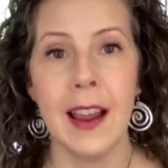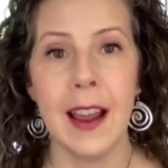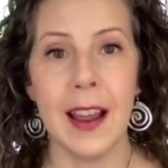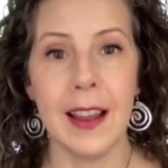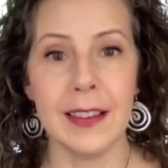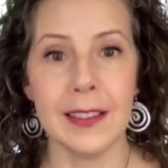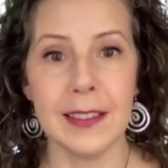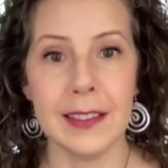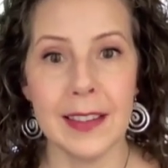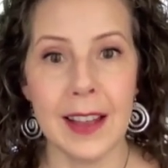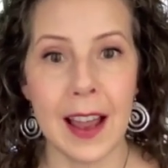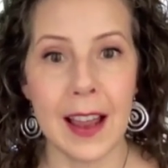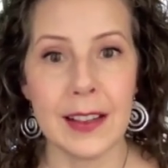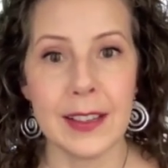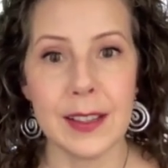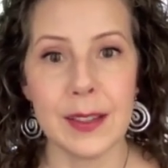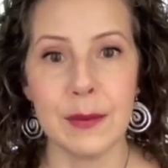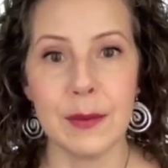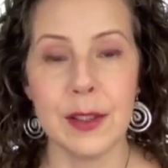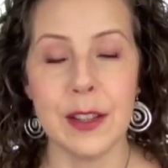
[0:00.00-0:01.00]
and
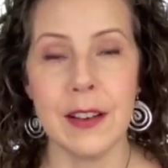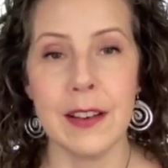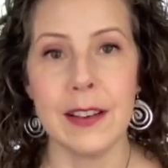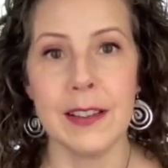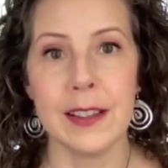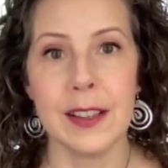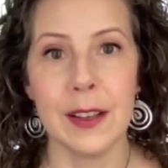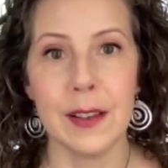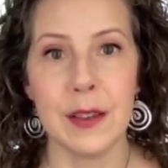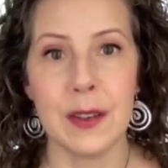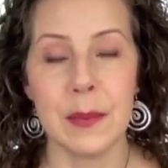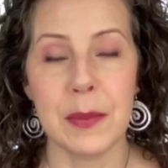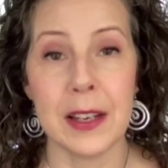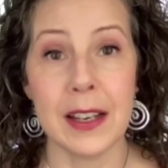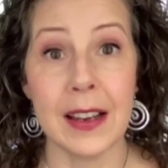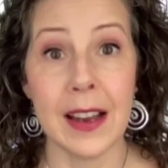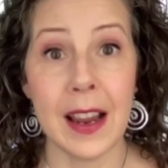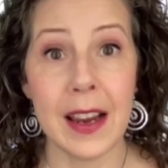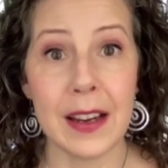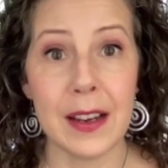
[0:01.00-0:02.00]
less of what you consider to be
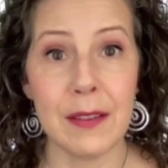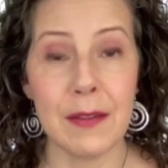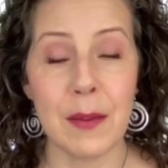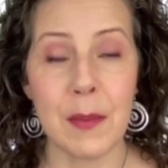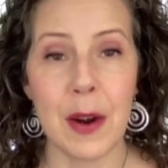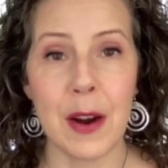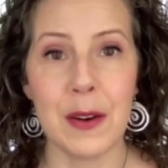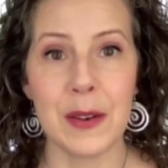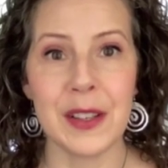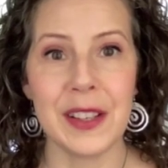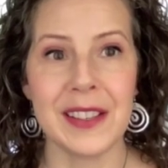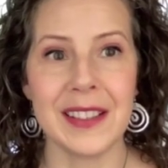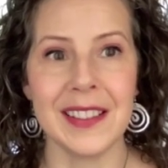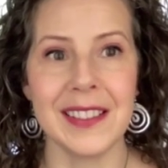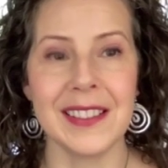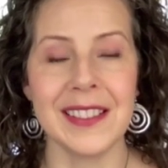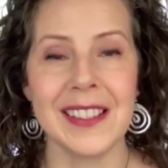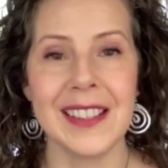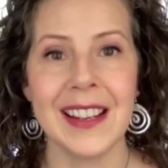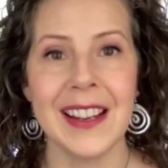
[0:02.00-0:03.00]
negative
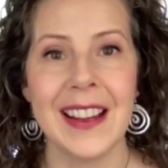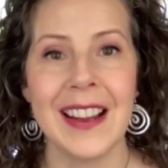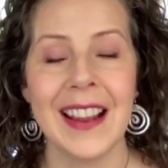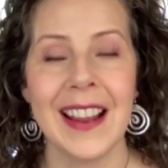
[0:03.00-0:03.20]
emotions.